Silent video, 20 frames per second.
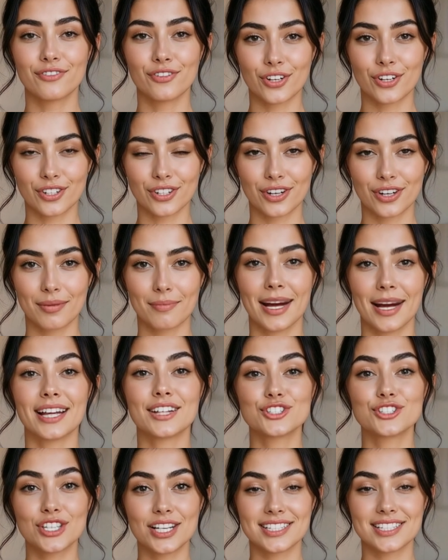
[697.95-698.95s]
further by
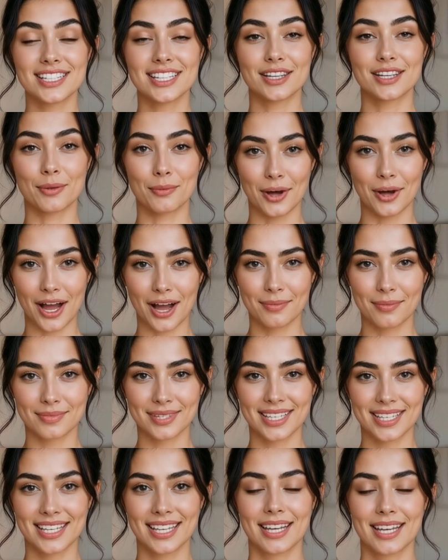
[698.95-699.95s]
adjusting the
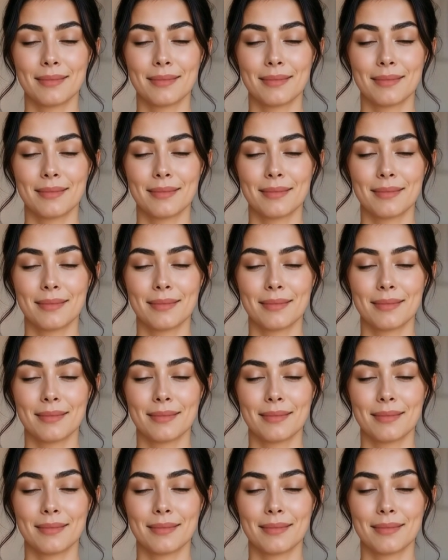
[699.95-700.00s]
prompt,